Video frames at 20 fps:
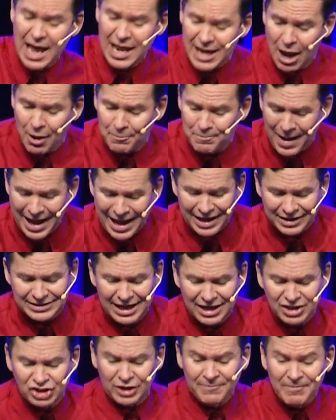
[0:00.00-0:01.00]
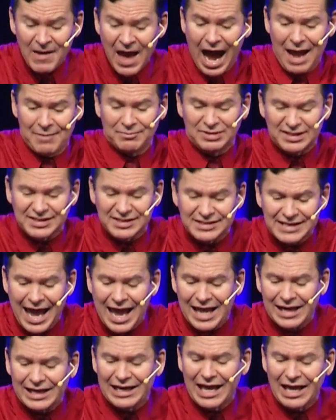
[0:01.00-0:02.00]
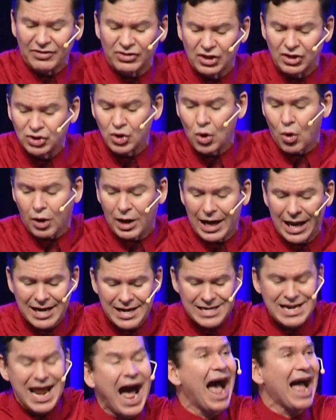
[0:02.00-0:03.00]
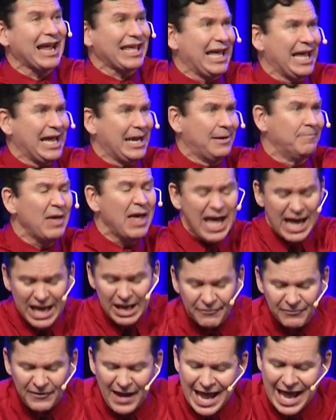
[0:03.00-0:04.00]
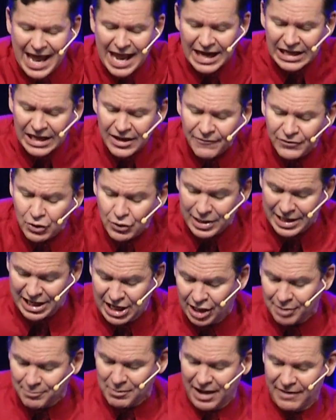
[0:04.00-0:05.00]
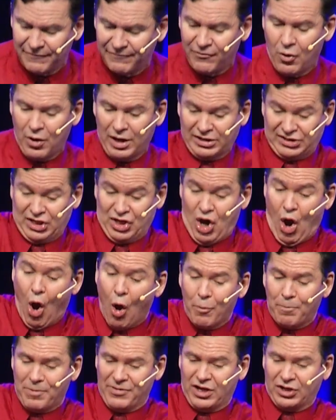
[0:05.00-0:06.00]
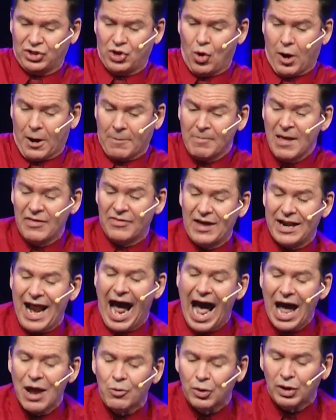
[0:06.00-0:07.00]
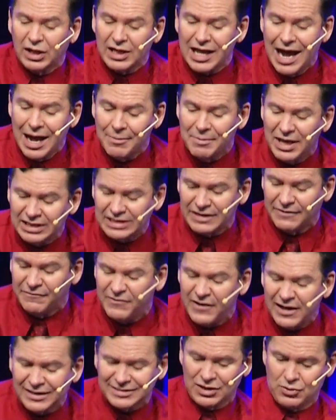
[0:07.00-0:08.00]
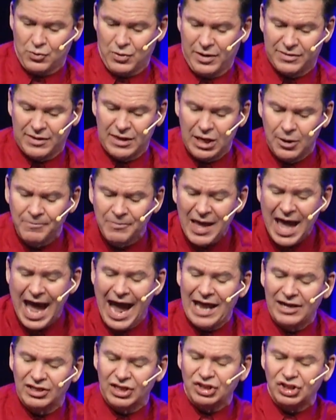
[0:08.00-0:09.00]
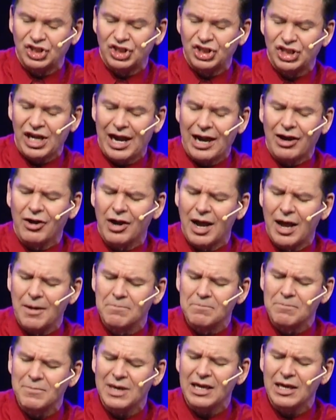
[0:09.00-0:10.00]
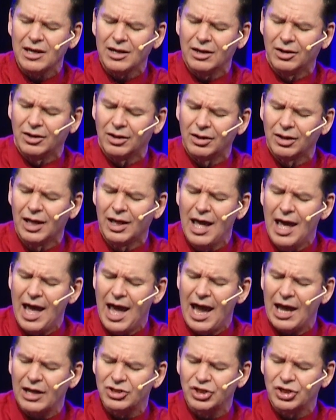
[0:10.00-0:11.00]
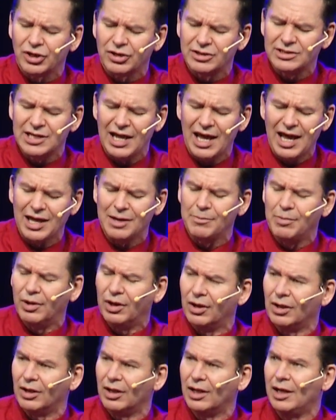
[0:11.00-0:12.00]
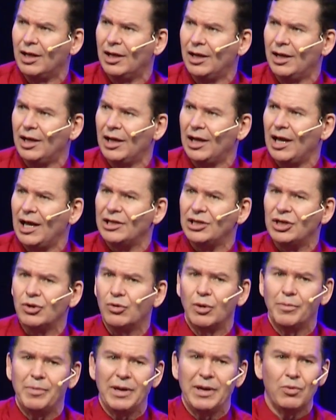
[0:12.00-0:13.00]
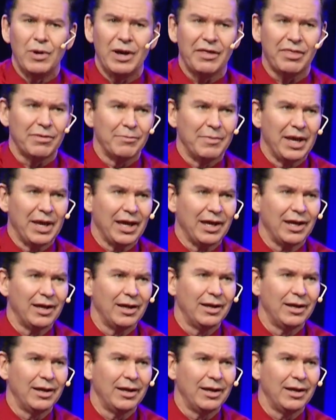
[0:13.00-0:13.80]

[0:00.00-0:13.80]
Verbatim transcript: Now pay attention. I'm standing at the door and knocking. If any of you hear my voice and open the door, then I will come in to visit with you and to share a meal at your table and you will be with me.